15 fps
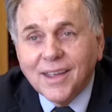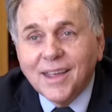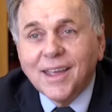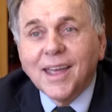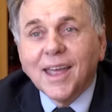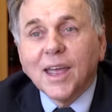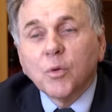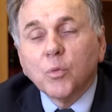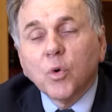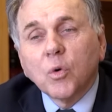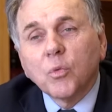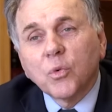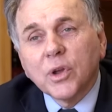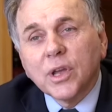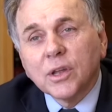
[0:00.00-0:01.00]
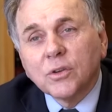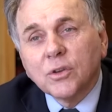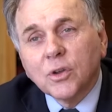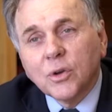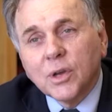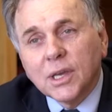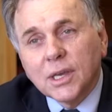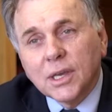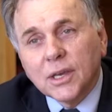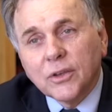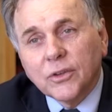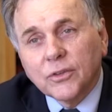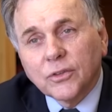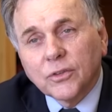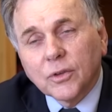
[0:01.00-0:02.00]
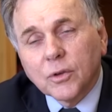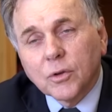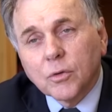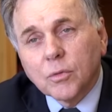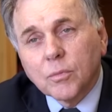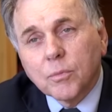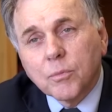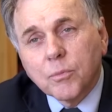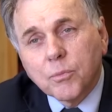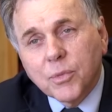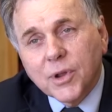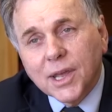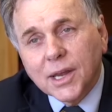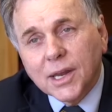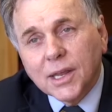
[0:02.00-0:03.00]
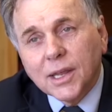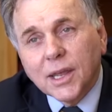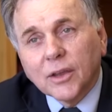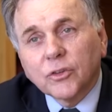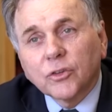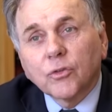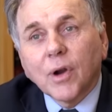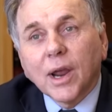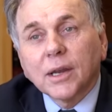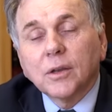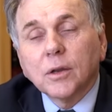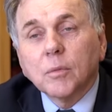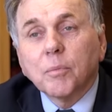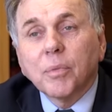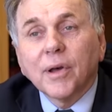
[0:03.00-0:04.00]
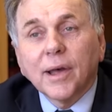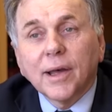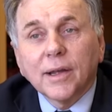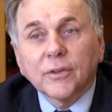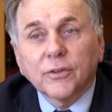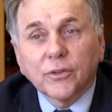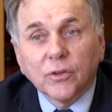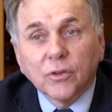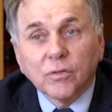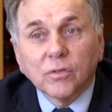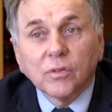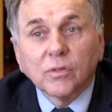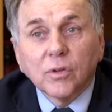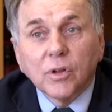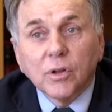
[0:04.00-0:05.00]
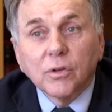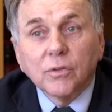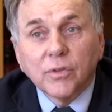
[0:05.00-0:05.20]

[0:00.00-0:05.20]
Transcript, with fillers: Three days later, he developed gastritis, the precursor to an ulcer. Biopsying his